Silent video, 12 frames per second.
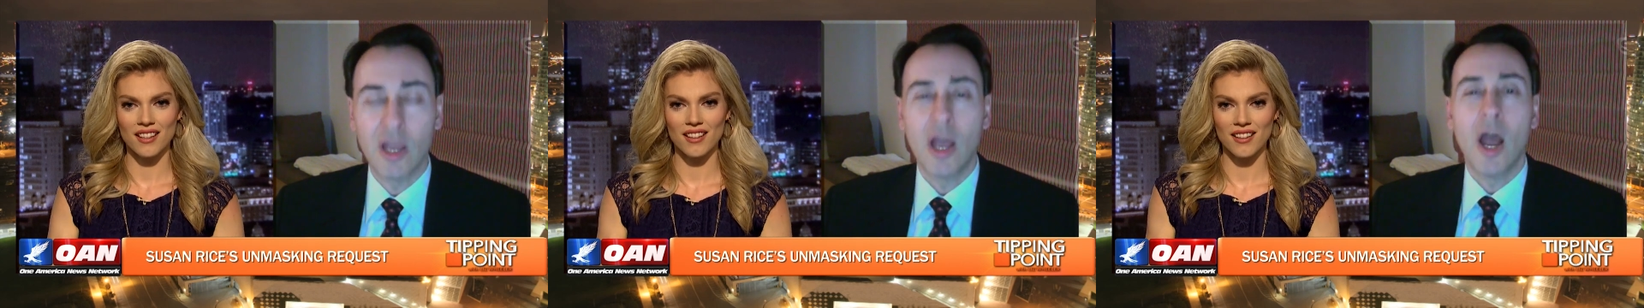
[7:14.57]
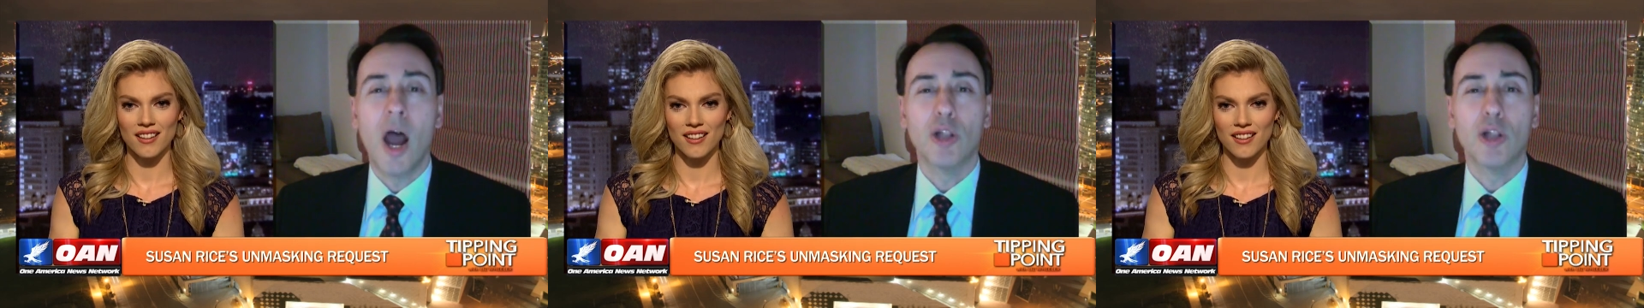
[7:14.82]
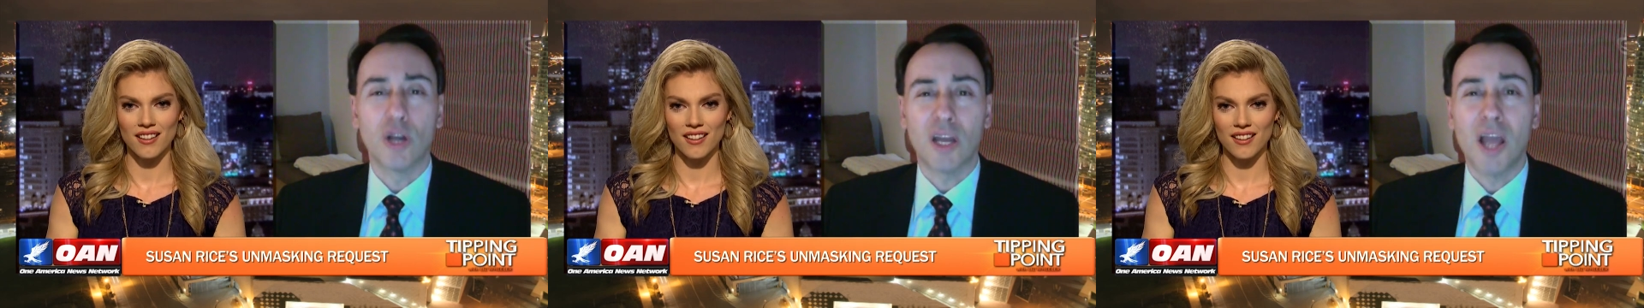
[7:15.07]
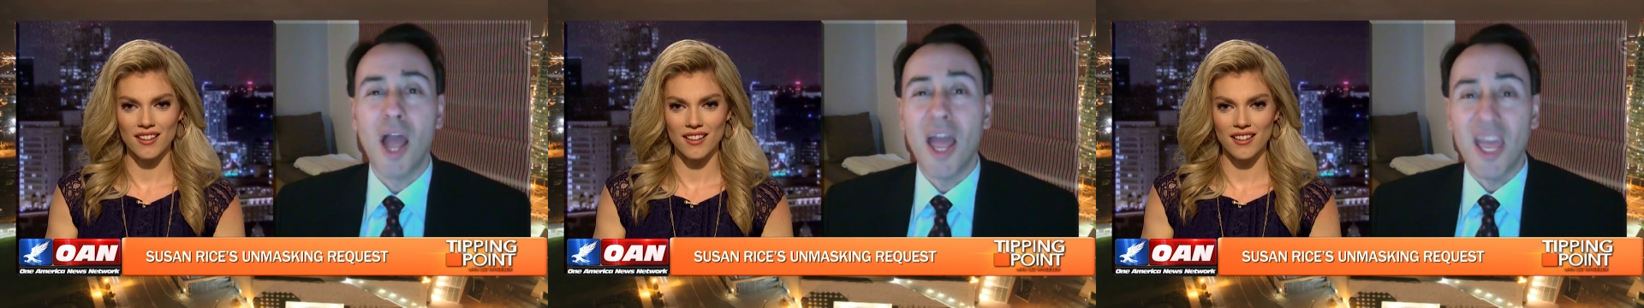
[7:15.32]
Speaker 1: Look,
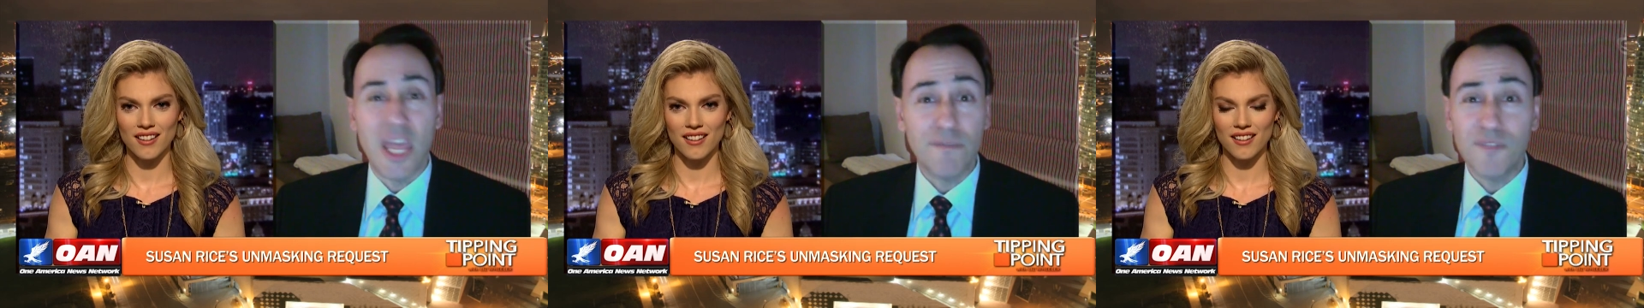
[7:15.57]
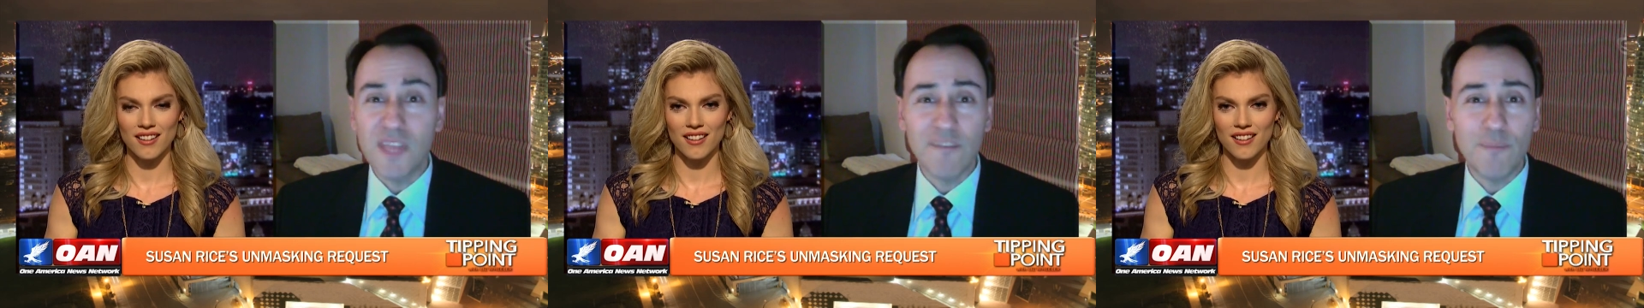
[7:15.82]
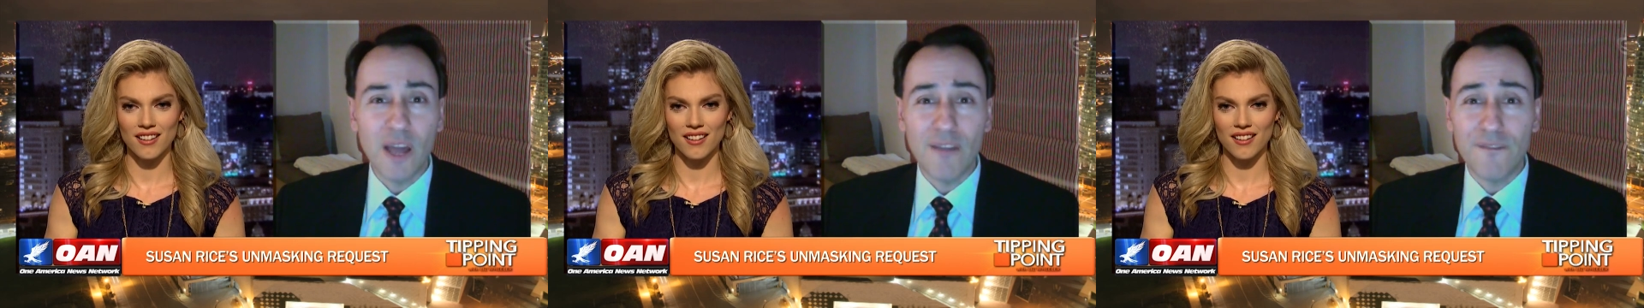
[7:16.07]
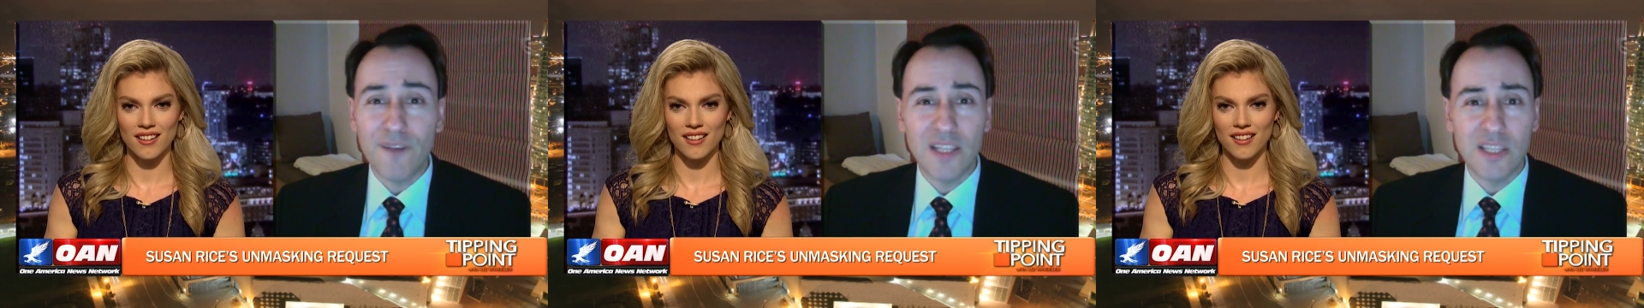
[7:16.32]
if the FBI
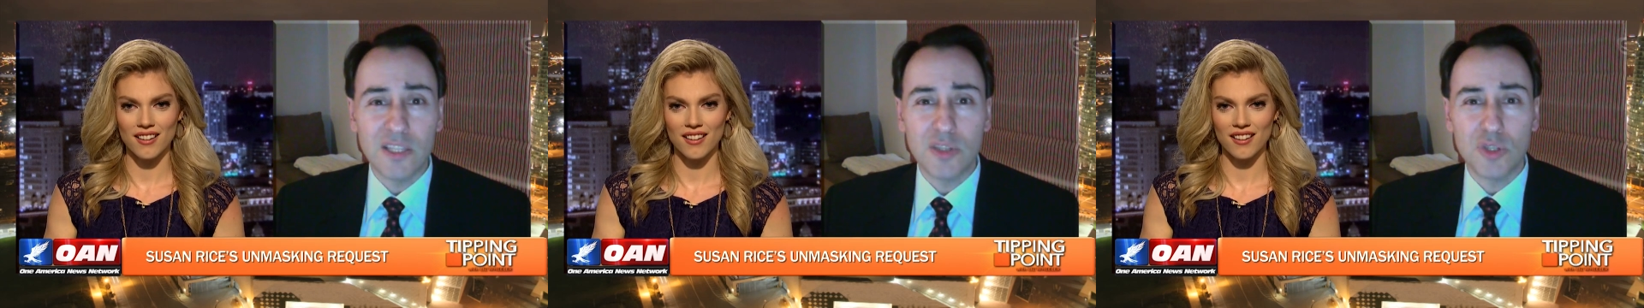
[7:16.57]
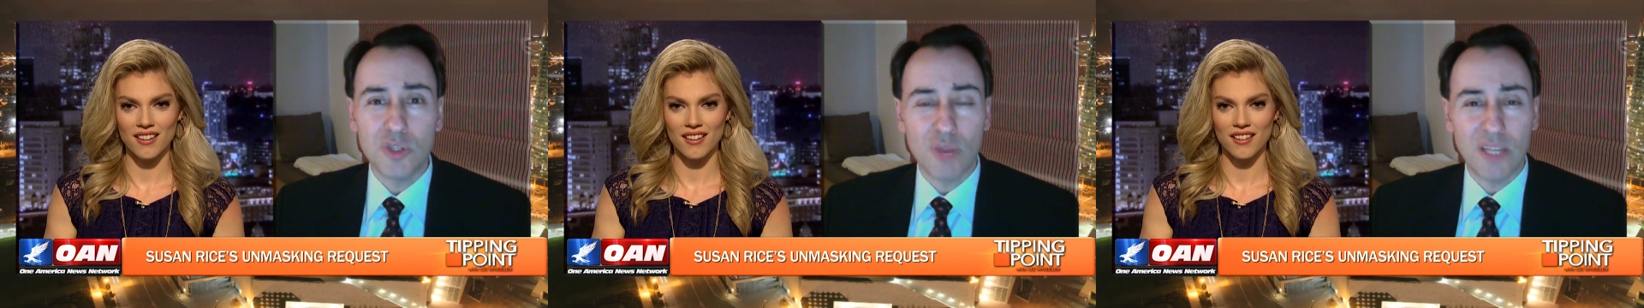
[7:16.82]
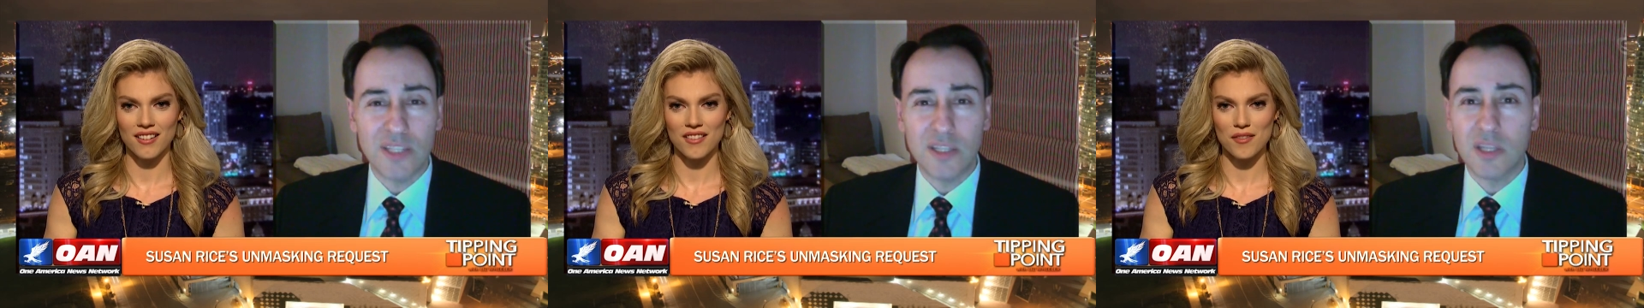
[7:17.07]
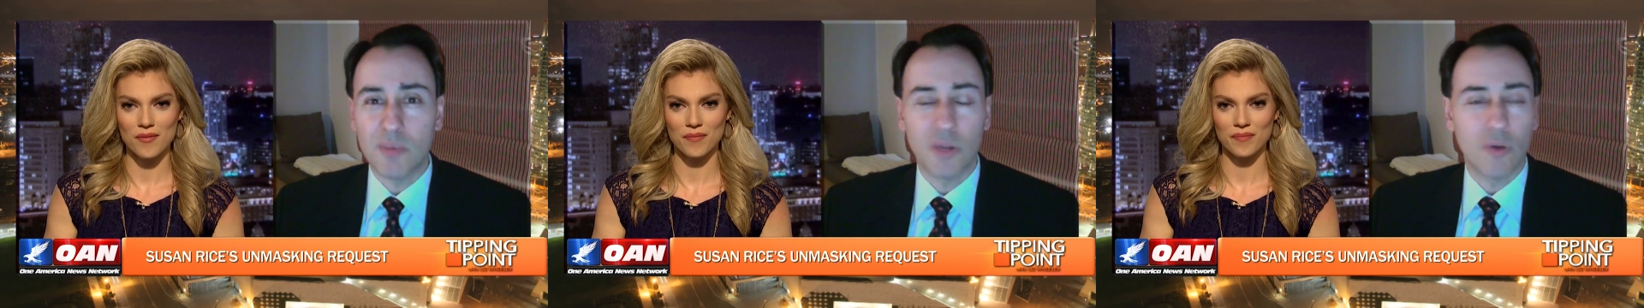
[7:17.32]
finds that Susan Rice did something
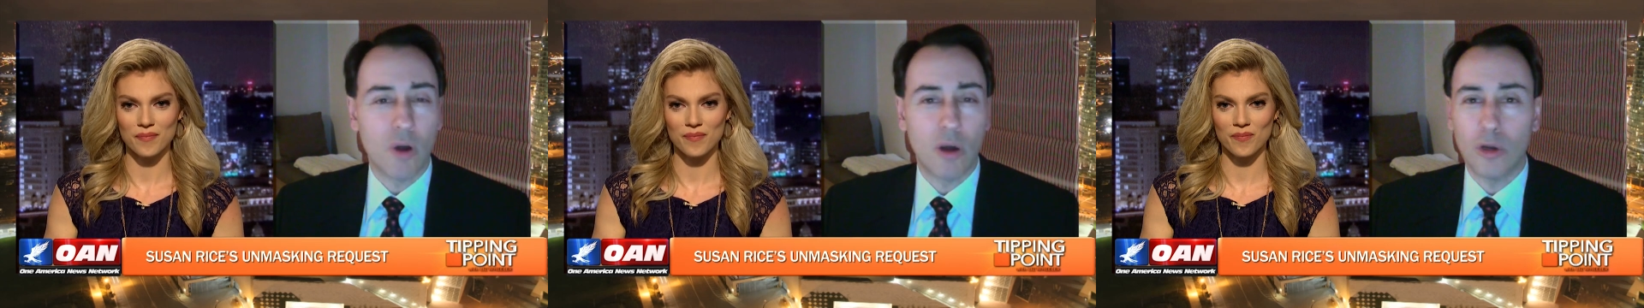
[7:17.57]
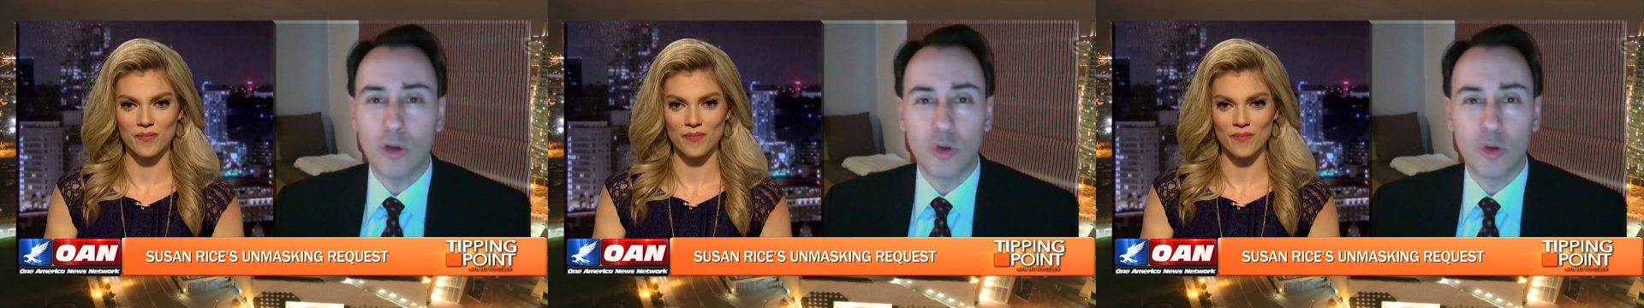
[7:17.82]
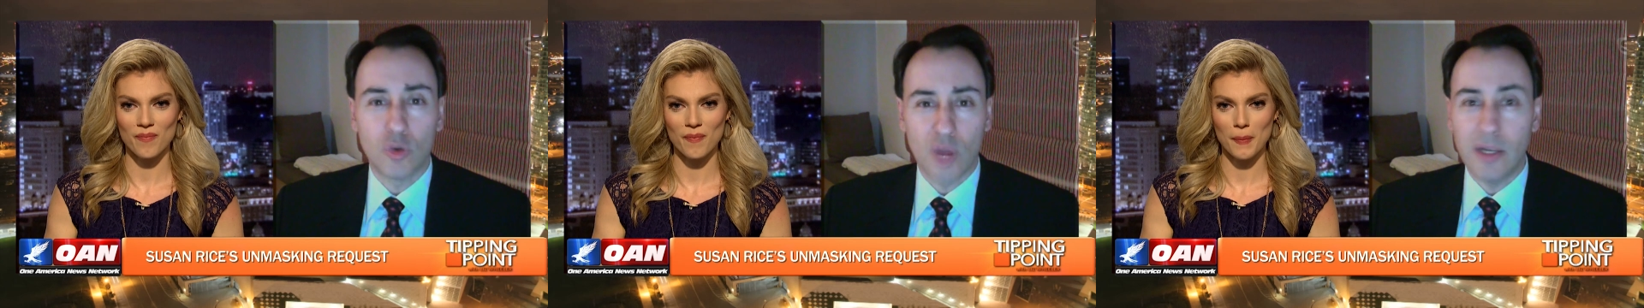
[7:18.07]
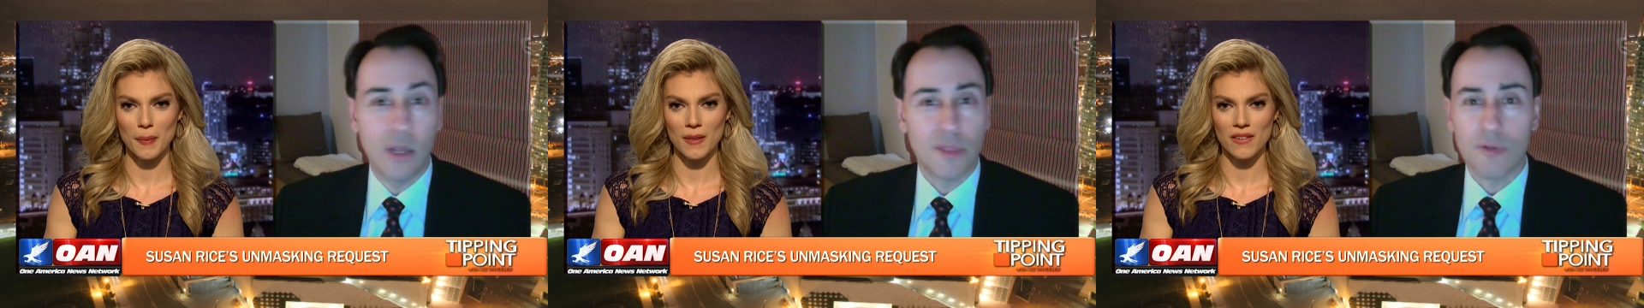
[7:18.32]
wrong, great,
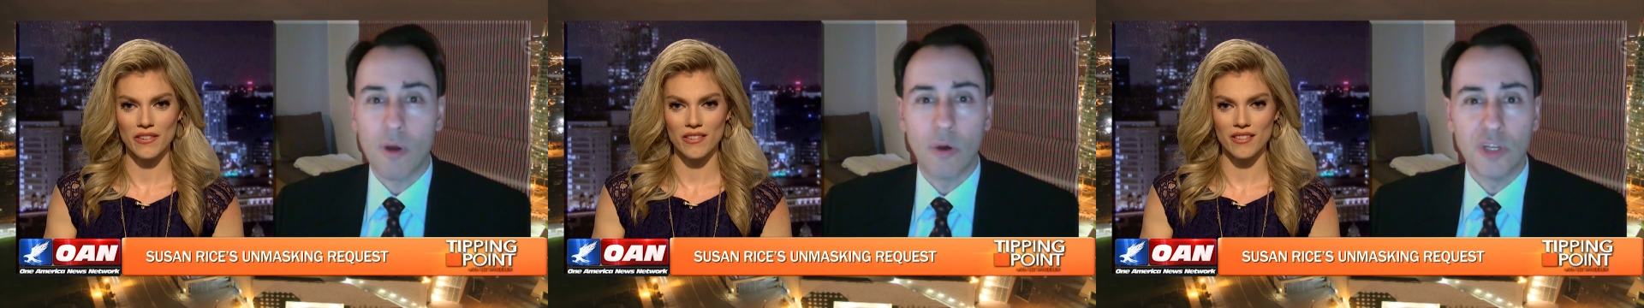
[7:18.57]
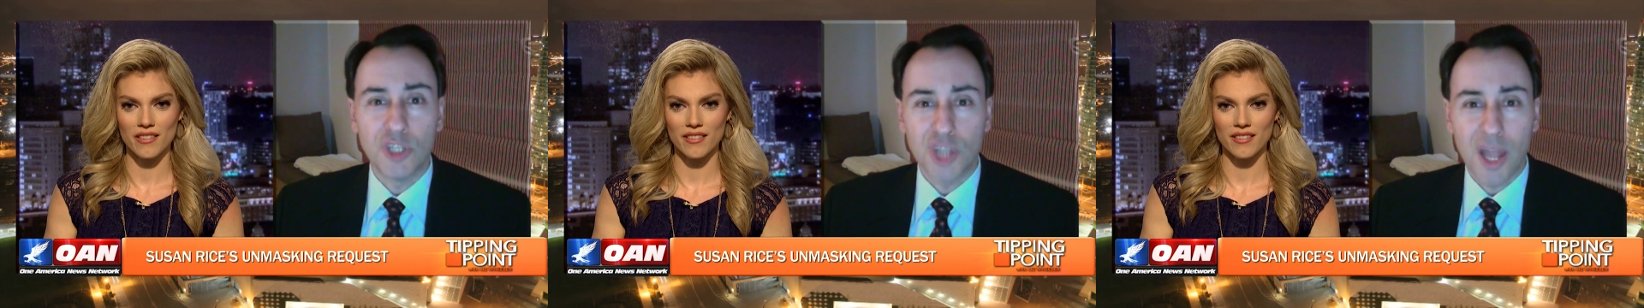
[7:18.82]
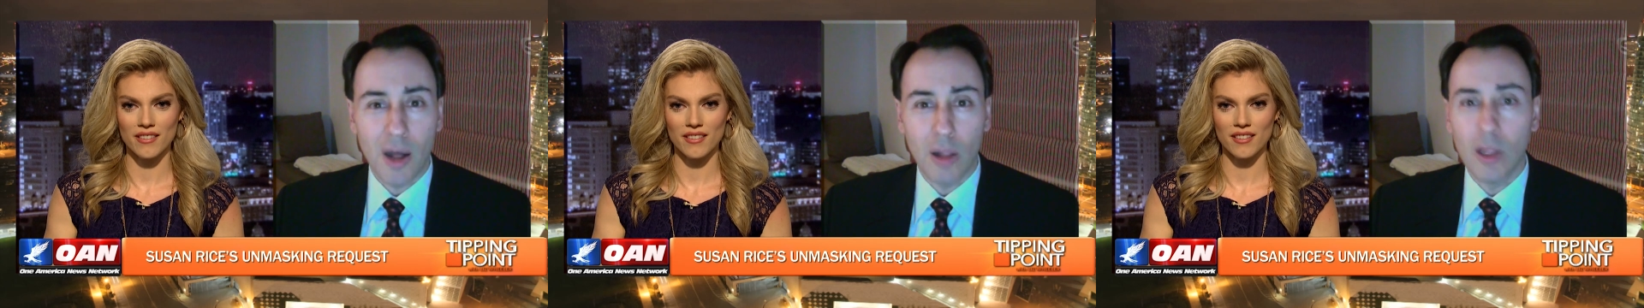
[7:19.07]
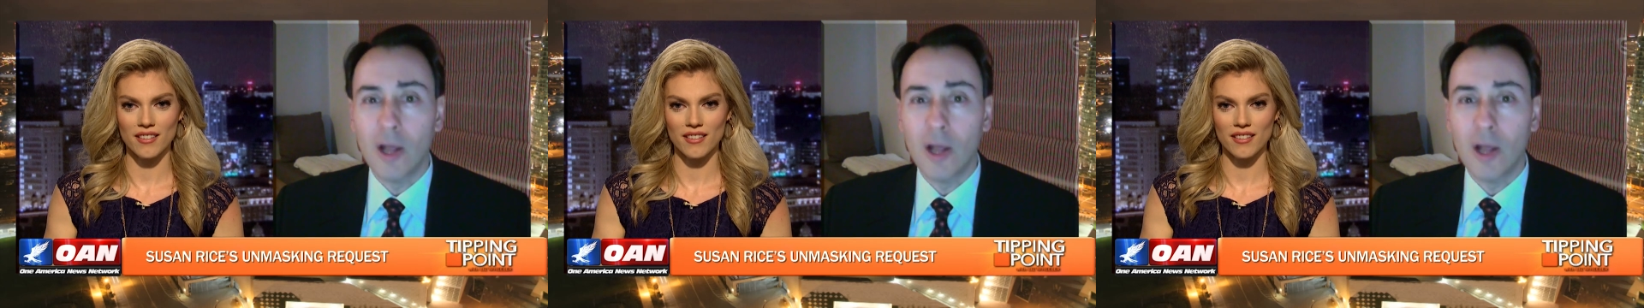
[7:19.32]
throw her in jail.